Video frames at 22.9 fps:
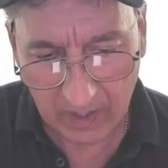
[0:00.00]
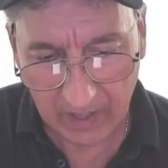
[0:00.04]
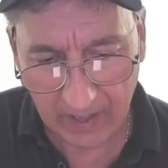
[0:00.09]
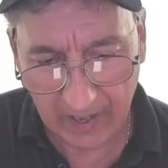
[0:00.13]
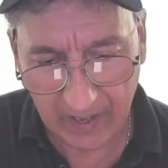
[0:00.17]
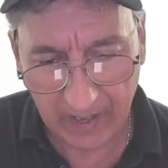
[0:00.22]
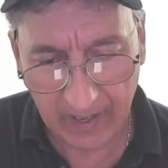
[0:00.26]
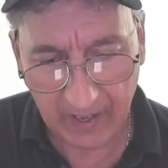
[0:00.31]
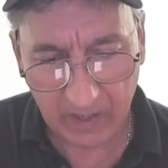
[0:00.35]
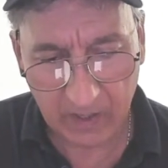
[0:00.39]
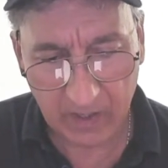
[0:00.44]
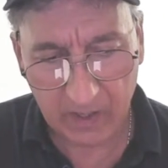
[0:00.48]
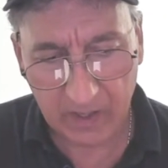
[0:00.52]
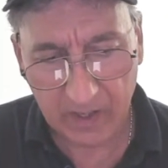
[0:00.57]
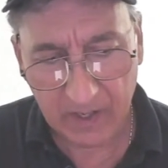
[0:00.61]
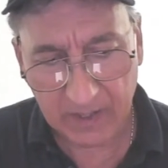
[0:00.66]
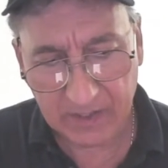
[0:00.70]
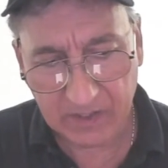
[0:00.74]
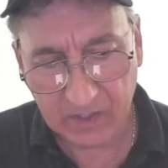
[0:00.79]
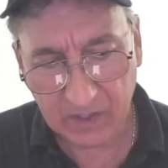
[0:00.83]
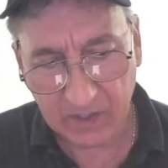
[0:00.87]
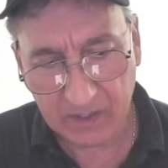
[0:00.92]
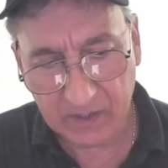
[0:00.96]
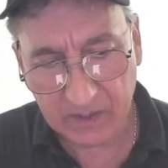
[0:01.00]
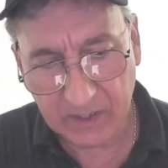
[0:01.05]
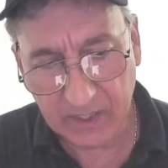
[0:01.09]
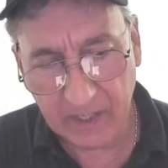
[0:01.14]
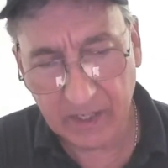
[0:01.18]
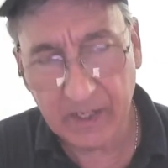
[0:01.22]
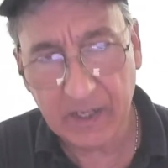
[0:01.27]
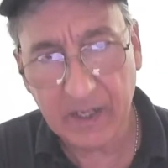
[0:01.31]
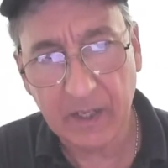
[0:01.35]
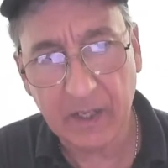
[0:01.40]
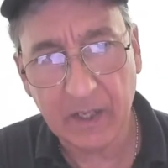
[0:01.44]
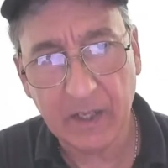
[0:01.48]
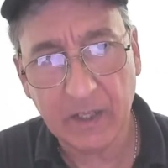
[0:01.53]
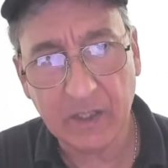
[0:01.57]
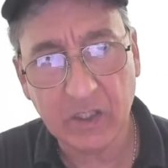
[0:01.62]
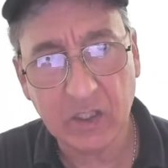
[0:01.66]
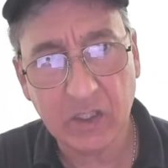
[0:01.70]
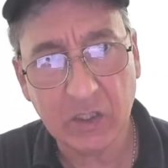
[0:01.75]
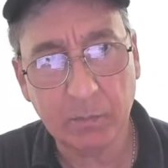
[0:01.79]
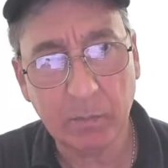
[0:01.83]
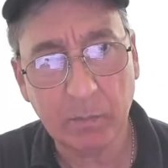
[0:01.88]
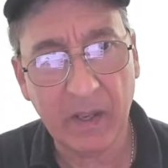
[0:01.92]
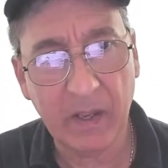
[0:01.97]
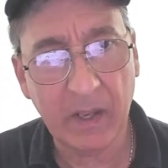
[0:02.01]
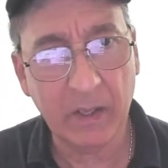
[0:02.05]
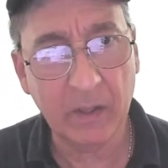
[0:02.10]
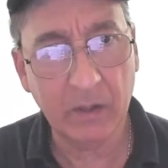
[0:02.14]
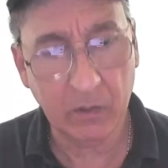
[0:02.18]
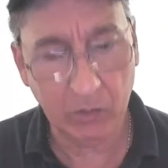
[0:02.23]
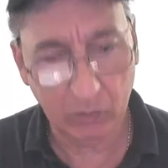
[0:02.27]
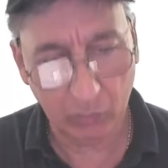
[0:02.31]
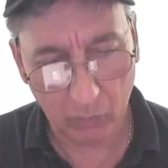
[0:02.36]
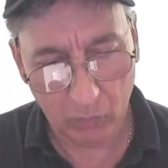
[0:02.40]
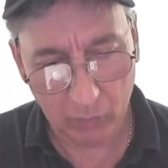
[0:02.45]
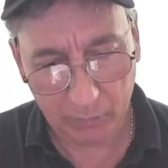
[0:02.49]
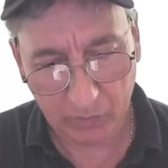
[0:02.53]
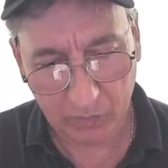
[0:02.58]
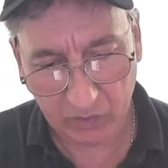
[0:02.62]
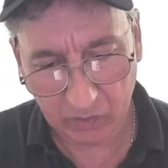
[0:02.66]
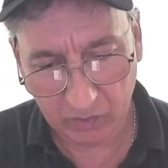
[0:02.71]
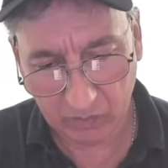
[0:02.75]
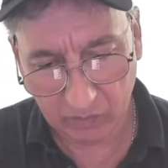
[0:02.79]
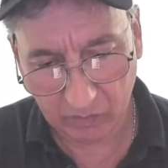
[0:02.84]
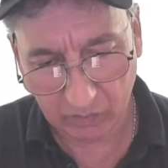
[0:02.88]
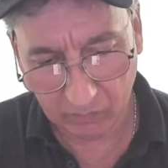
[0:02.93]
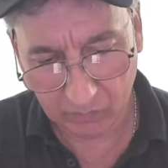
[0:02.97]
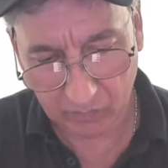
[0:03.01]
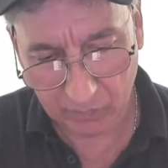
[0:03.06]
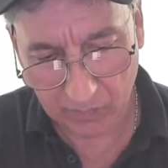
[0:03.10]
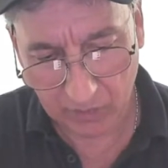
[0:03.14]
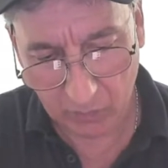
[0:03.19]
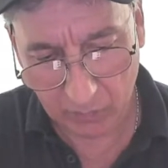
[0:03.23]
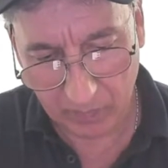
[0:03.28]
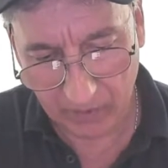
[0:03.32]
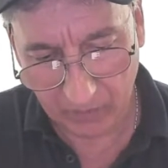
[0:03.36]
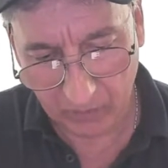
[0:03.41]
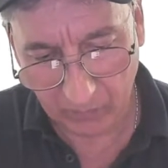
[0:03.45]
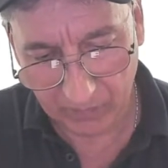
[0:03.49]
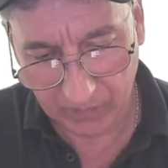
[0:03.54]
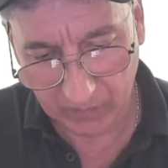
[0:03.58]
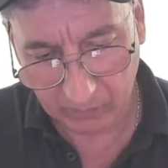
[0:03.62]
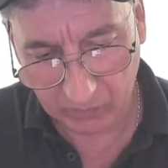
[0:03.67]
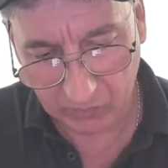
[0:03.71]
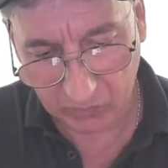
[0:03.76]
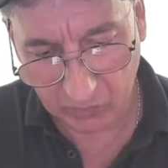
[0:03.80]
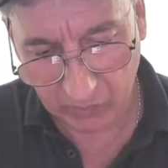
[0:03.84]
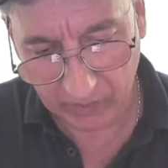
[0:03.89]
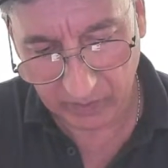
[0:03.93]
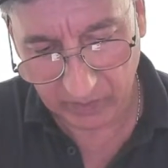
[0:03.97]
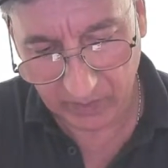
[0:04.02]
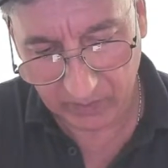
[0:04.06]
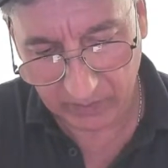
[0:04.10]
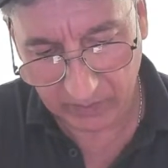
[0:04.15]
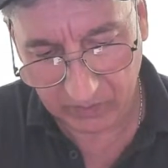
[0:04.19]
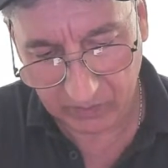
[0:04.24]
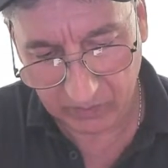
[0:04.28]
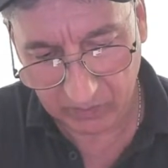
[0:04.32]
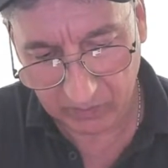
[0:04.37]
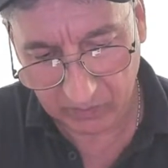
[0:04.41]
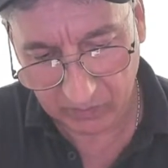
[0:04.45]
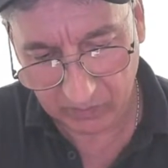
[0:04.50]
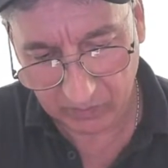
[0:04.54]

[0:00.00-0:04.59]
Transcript: And it's gonna say expand, whoops, let me go back over here, I'm sorry guys.